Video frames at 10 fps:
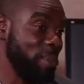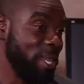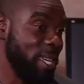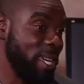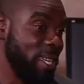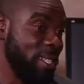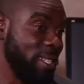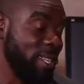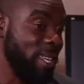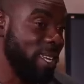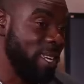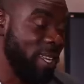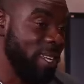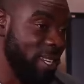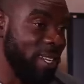me? Because mm.
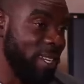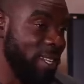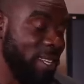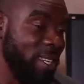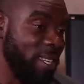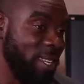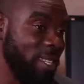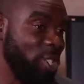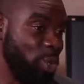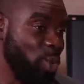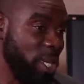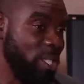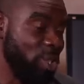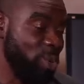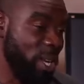Mm-hmm. it shows
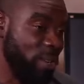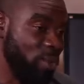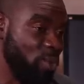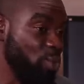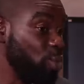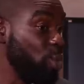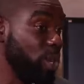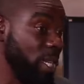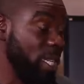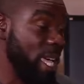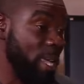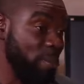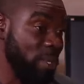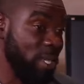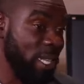its strength throughout the times.